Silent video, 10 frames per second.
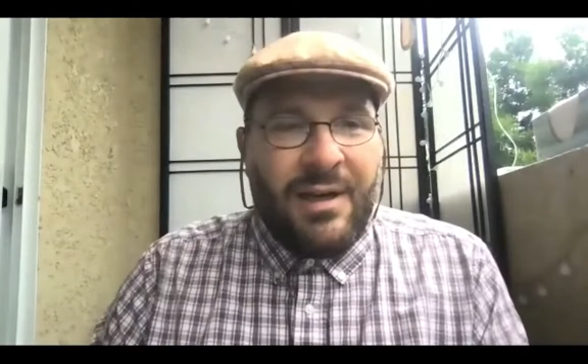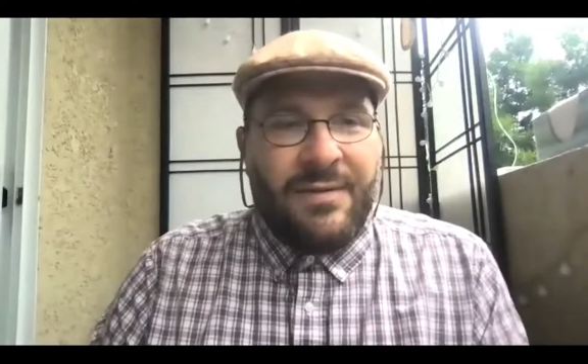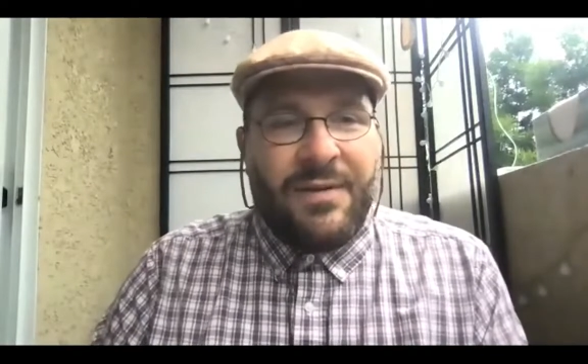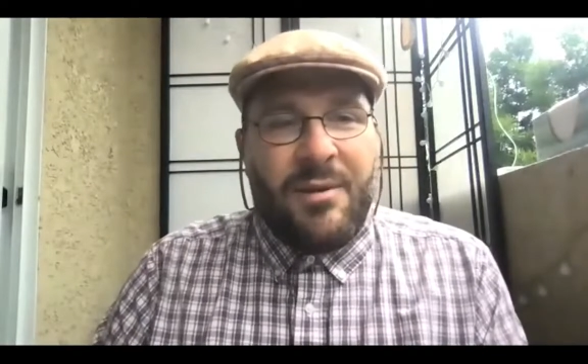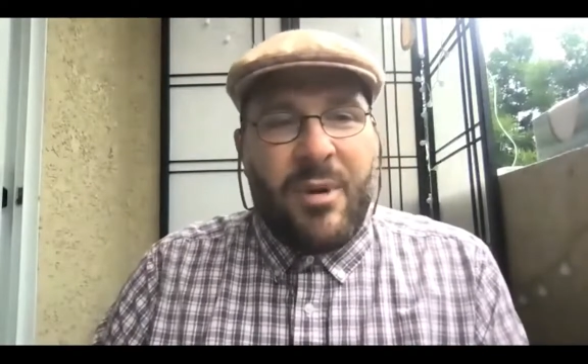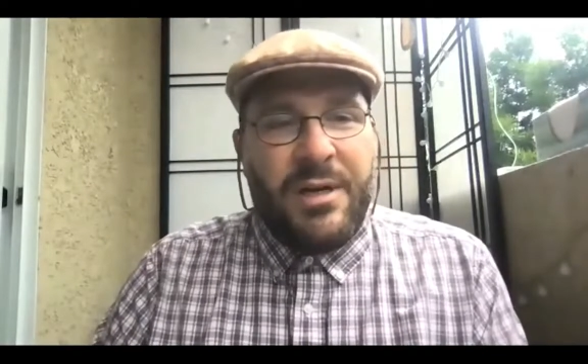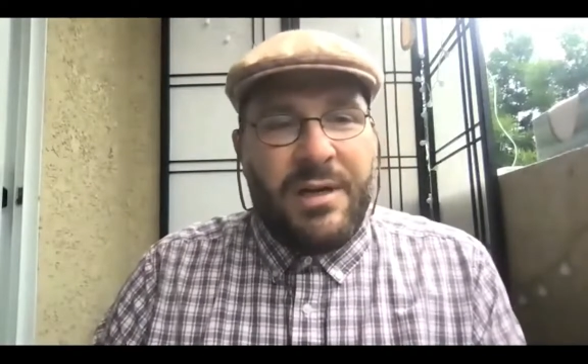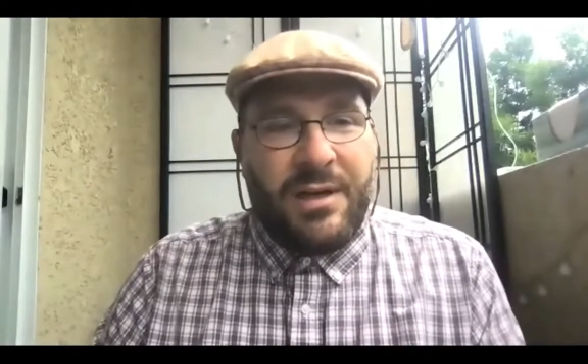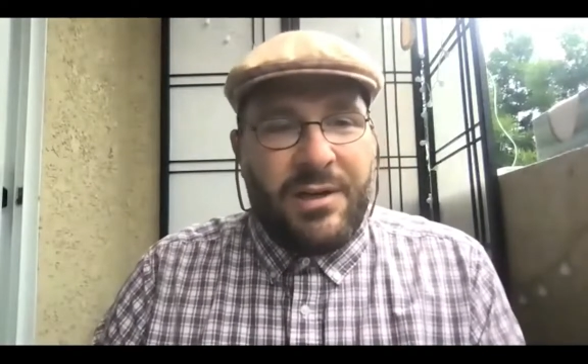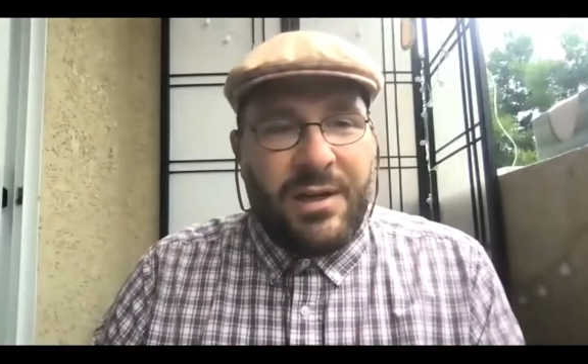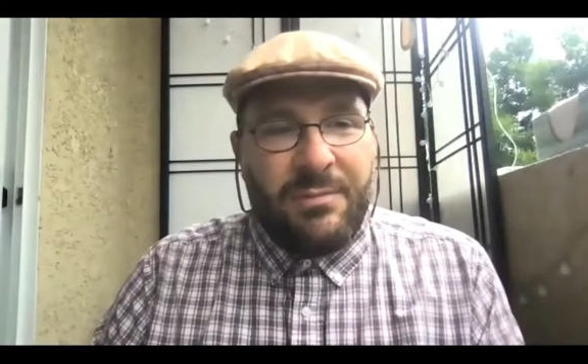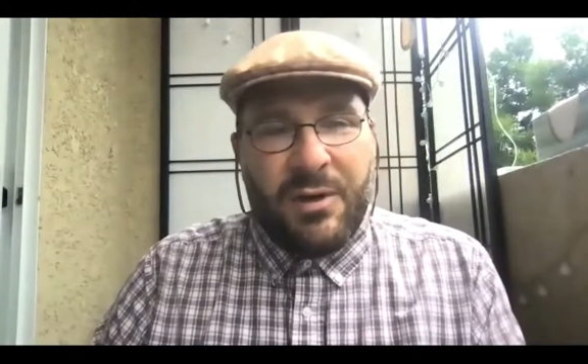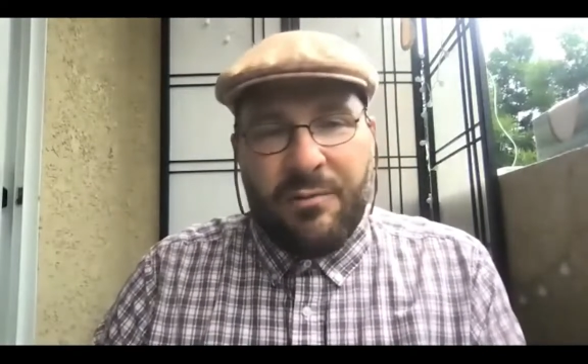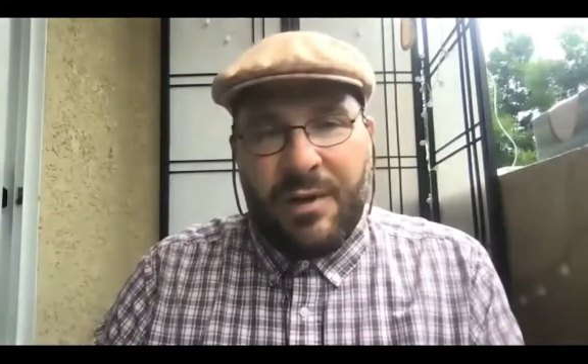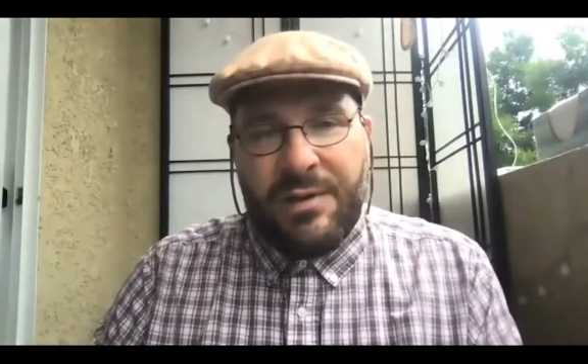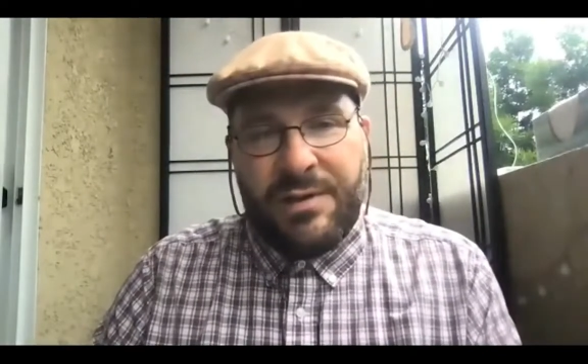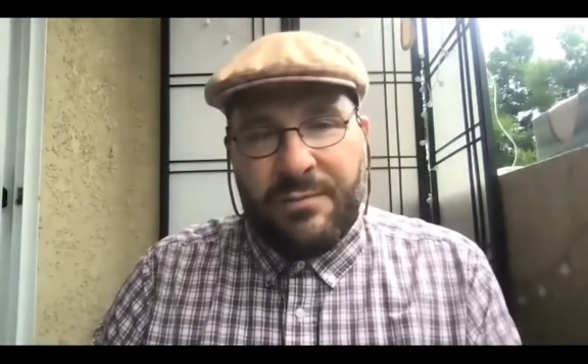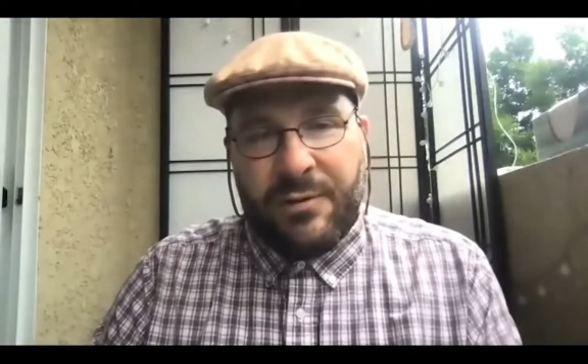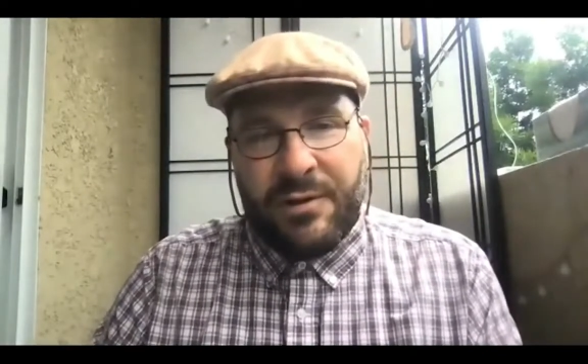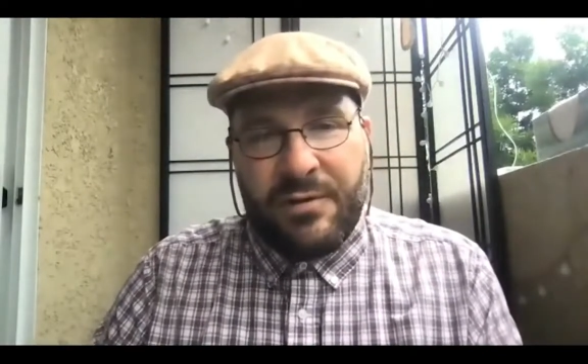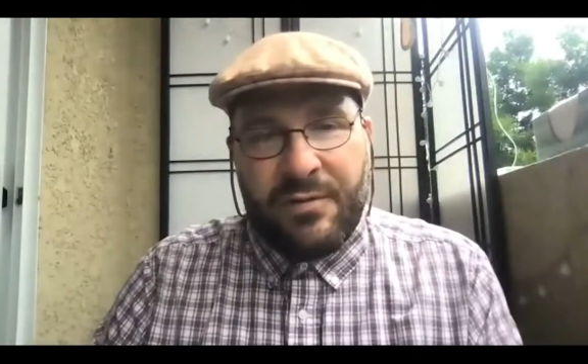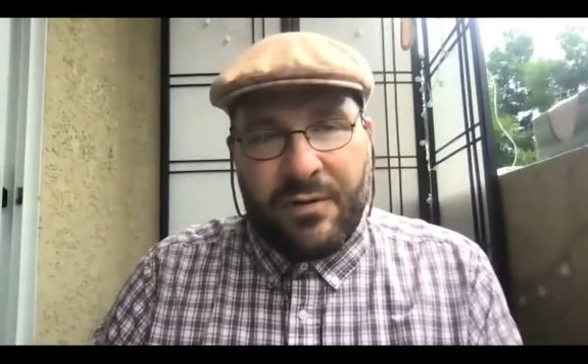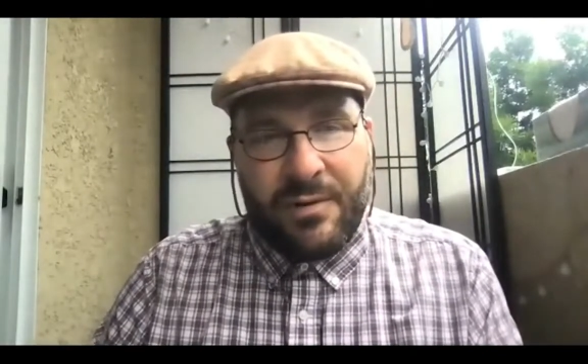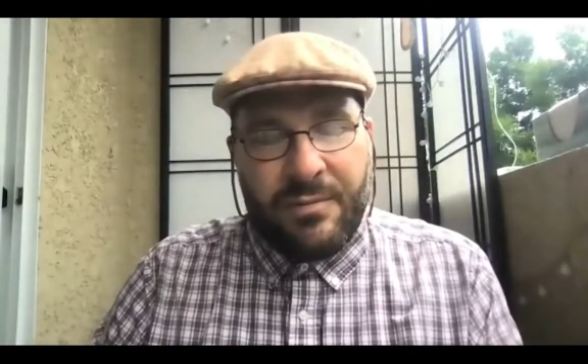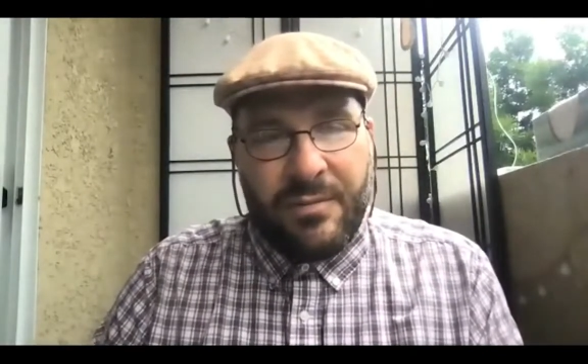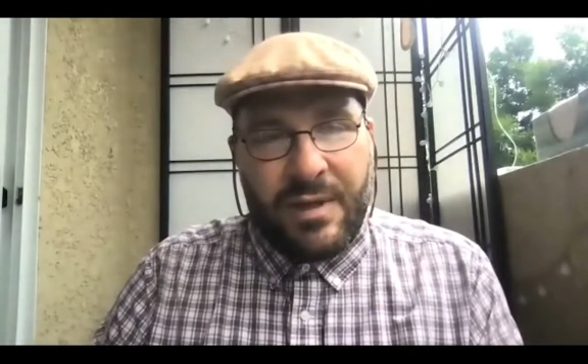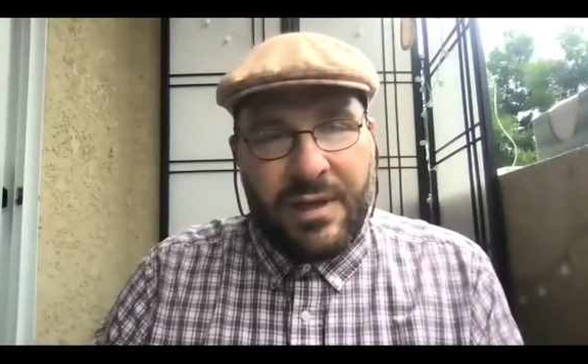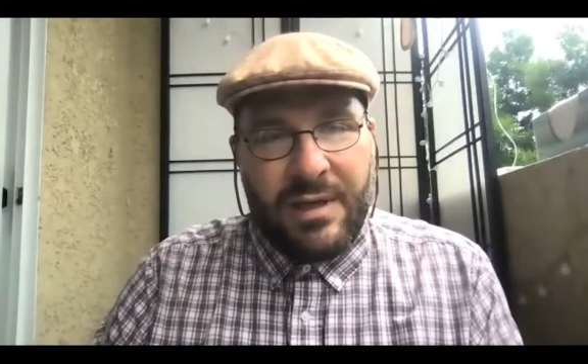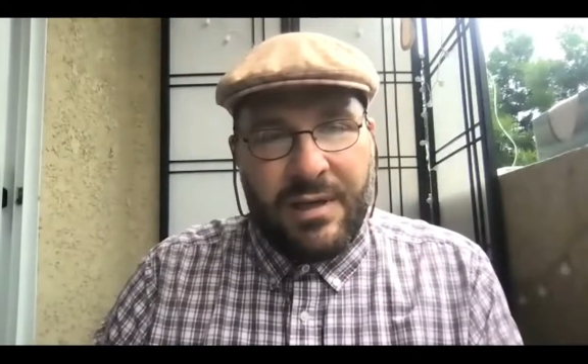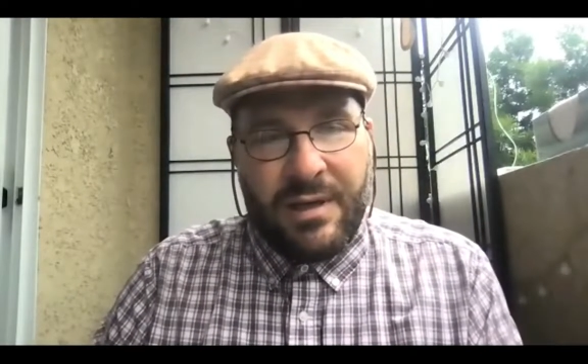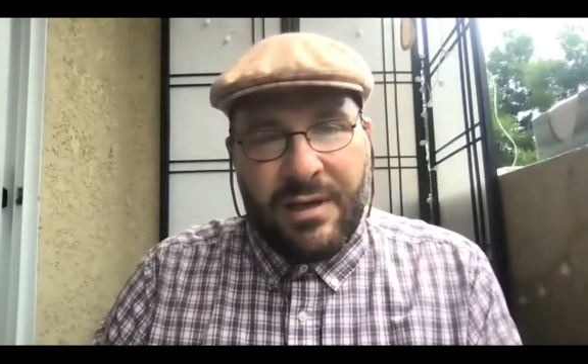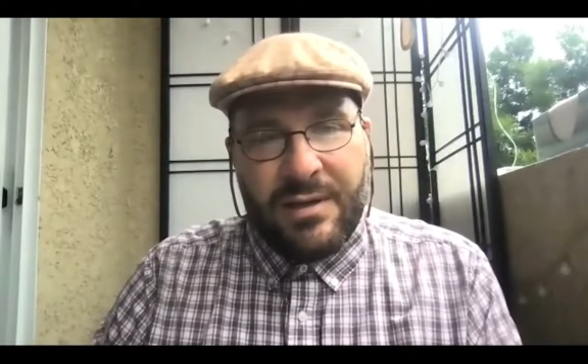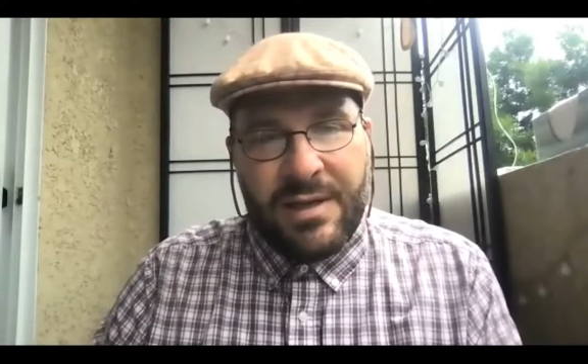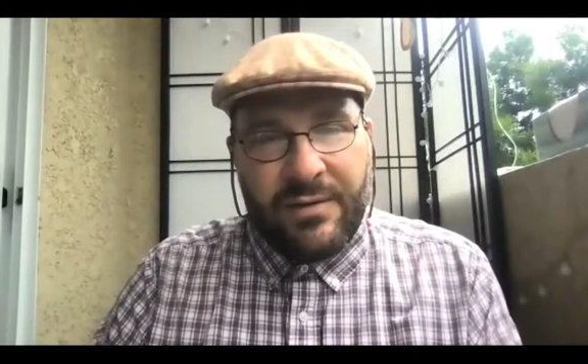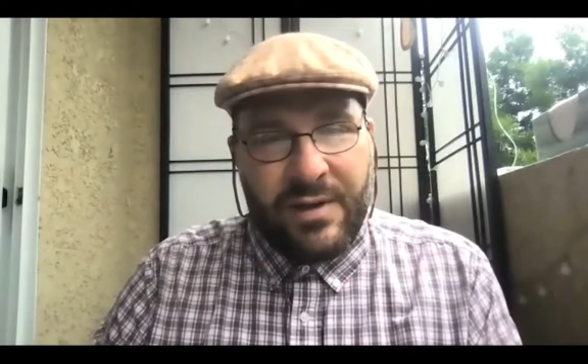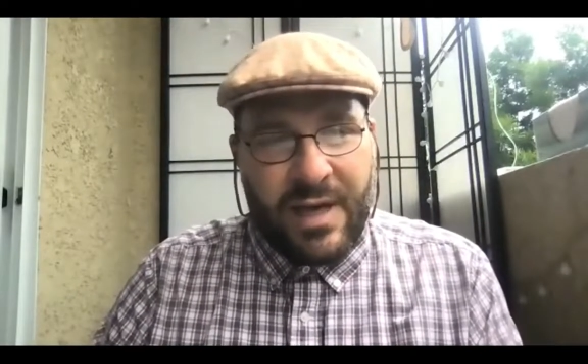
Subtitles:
For the benediction, I'm going to read some words from the 7th,